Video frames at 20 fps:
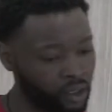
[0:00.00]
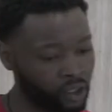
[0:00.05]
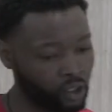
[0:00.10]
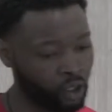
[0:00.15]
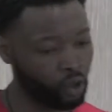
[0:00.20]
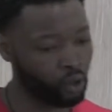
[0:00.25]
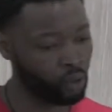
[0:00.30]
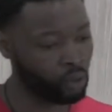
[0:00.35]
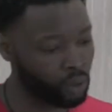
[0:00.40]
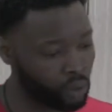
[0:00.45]

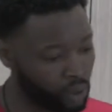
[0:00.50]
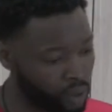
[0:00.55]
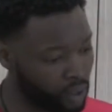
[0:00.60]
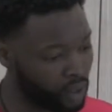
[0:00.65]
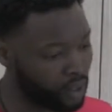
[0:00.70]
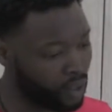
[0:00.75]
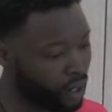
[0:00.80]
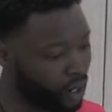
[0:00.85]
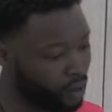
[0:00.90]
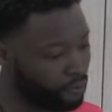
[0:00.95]

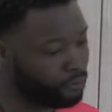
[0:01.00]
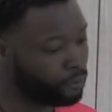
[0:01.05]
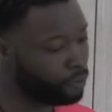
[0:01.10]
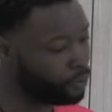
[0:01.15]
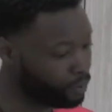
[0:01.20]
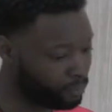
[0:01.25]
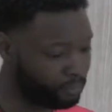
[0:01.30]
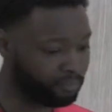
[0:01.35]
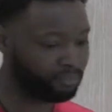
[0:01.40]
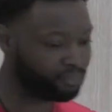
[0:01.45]
So I
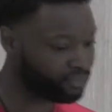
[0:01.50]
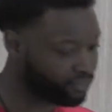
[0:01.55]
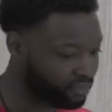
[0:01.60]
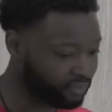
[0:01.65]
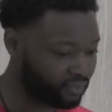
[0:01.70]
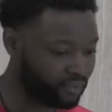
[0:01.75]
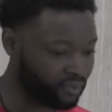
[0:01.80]
thought,